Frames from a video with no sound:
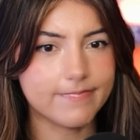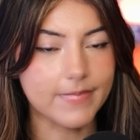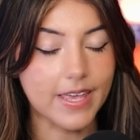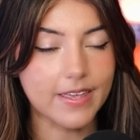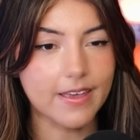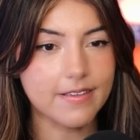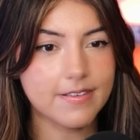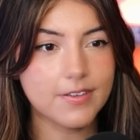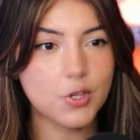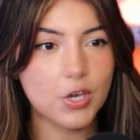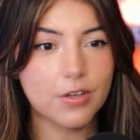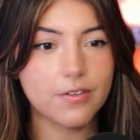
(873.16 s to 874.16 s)
I guess
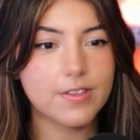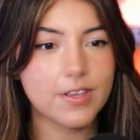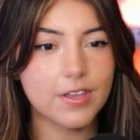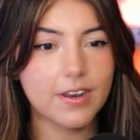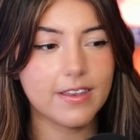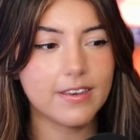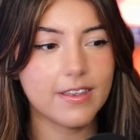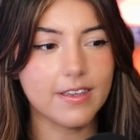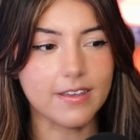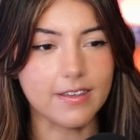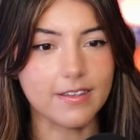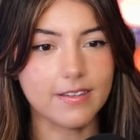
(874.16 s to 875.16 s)
a chair is a good
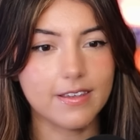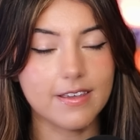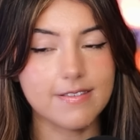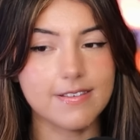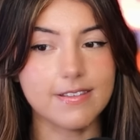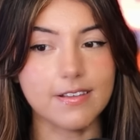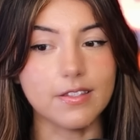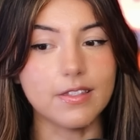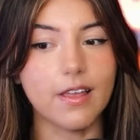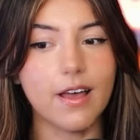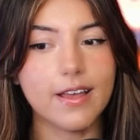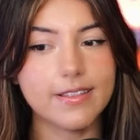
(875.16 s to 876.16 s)
idea. It's a
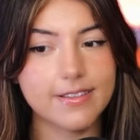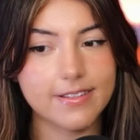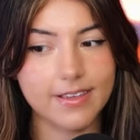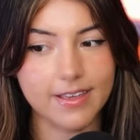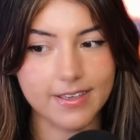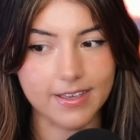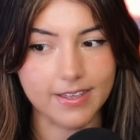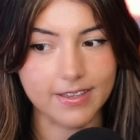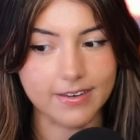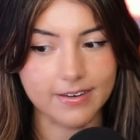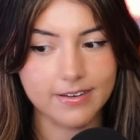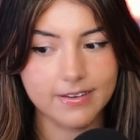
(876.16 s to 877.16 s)
lot to take in.